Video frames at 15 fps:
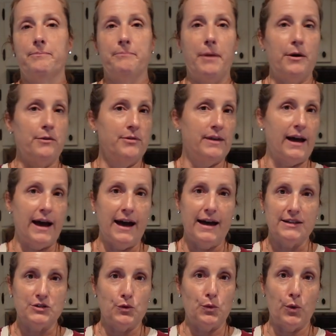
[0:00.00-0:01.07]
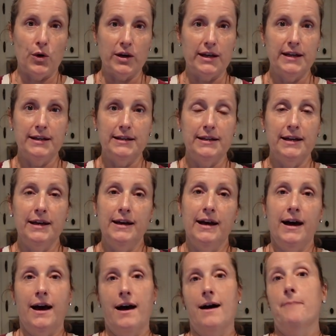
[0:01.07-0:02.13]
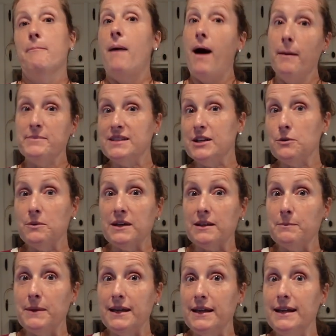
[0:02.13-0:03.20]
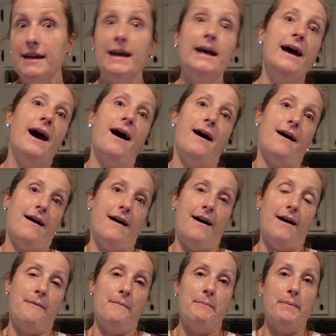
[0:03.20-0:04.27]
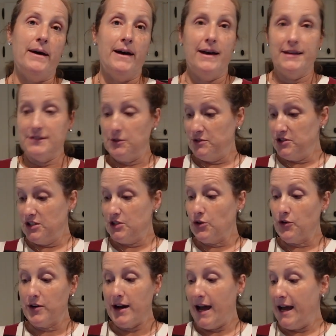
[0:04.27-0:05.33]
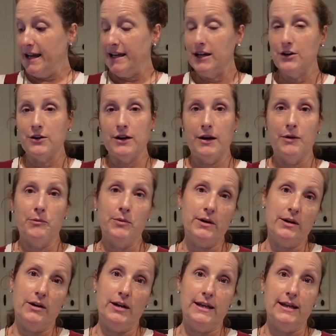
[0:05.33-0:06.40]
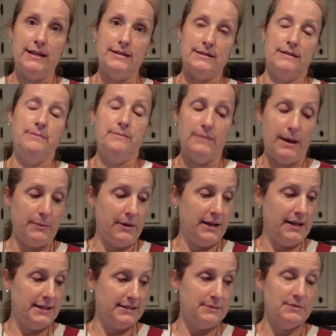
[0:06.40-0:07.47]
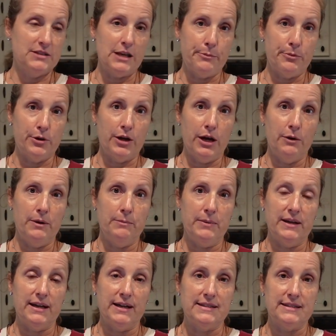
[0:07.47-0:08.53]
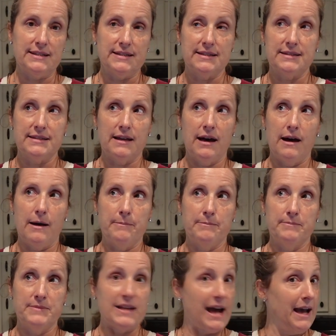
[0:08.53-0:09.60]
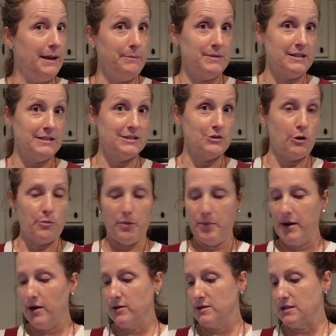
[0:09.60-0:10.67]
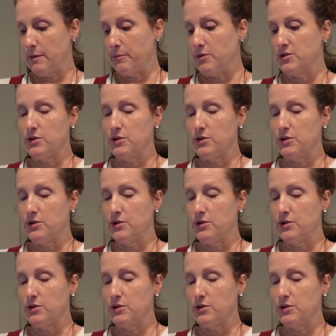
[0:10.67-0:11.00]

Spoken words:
Both guys are working. Mom's here with me. But so it's just her and I here, and we're going to get some, I'm going to get some supper going because it's time to start preparing supper.